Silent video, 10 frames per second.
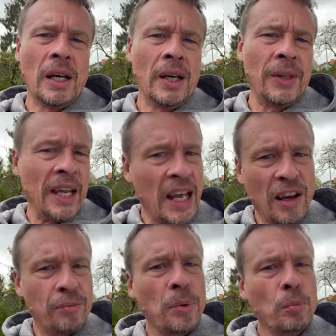that
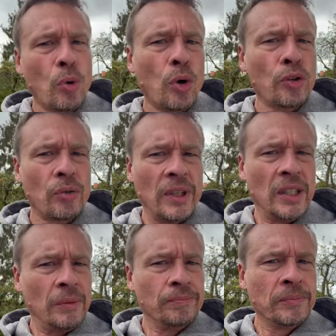have been bought
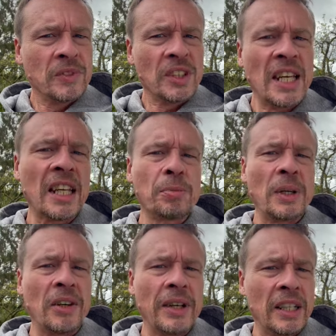already. The
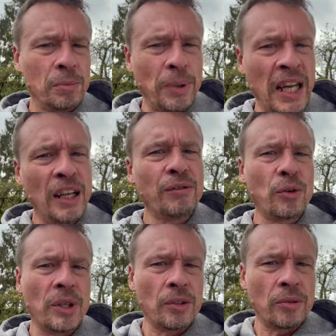taxpayer has paid
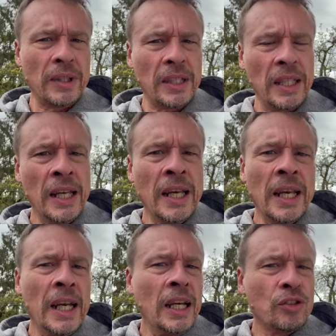for it already.
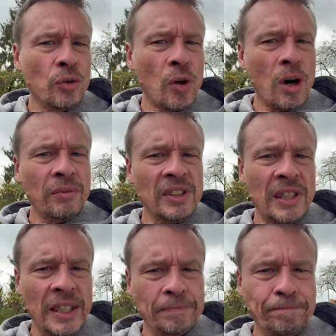So
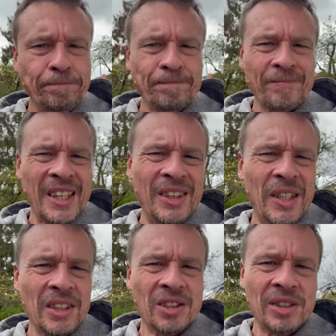obviously
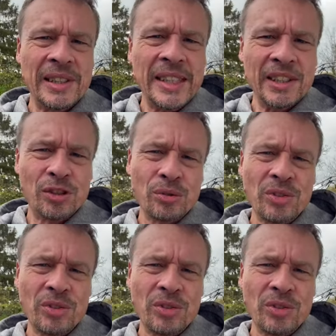this leads to